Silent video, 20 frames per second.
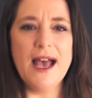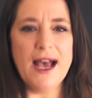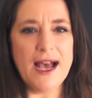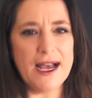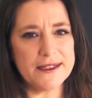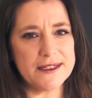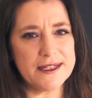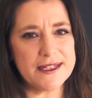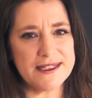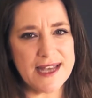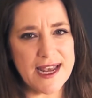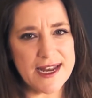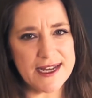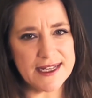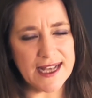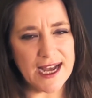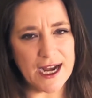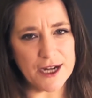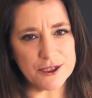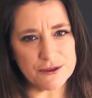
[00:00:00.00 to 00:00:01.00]

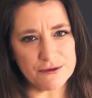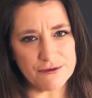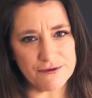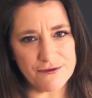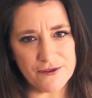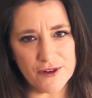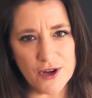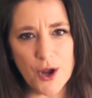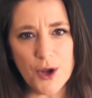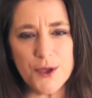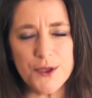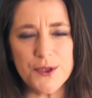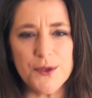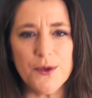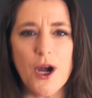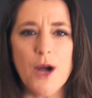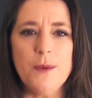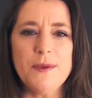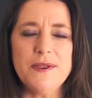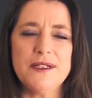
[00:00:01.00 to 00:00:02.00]
understanding how to flow
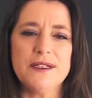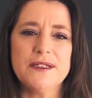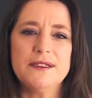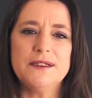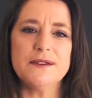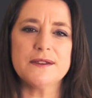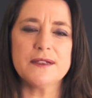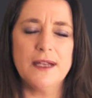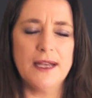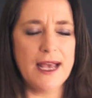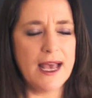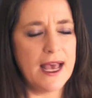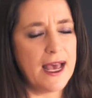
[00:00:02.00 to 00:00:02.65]
through obstacles,